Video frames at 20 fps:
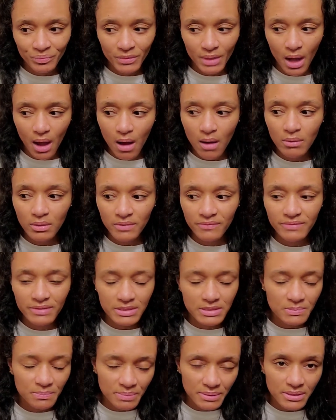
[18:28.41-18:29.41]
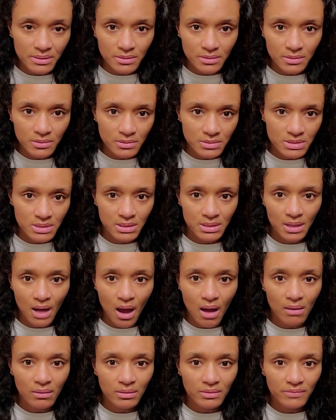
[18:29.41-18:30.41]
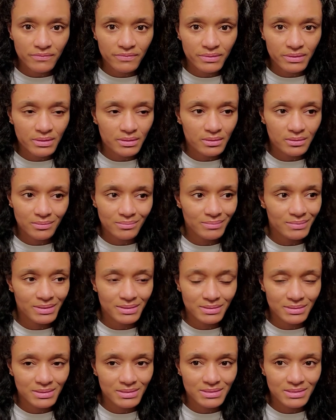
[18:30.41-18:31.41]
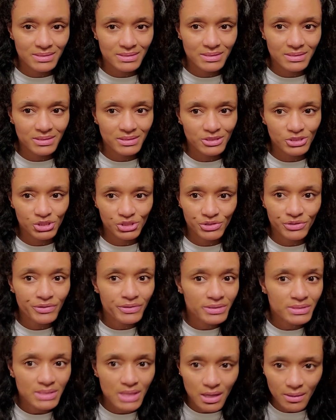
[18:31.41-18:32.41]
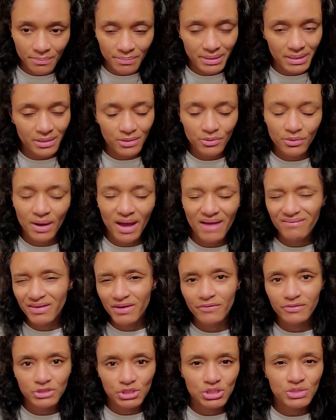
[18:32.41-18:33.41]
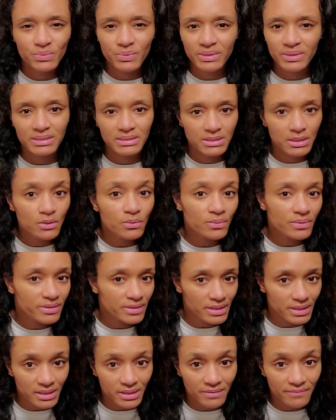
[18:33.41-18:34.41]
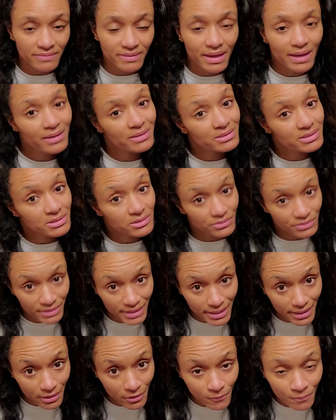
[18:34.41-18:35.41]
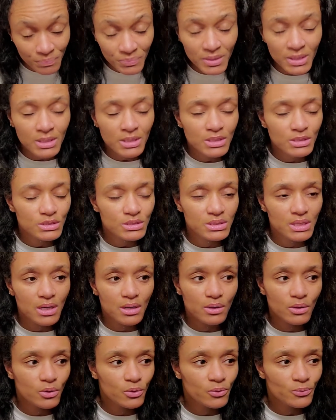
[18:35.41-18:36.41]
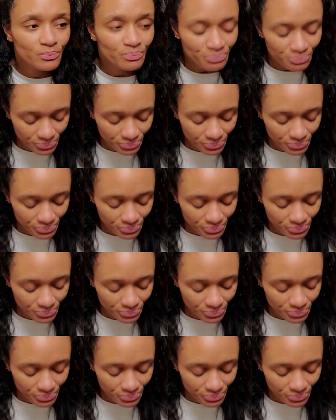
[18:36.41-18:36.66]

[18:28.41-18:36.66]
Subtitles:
all of these bills and all of the insurance company, I've never just really dealt with any of that until now. So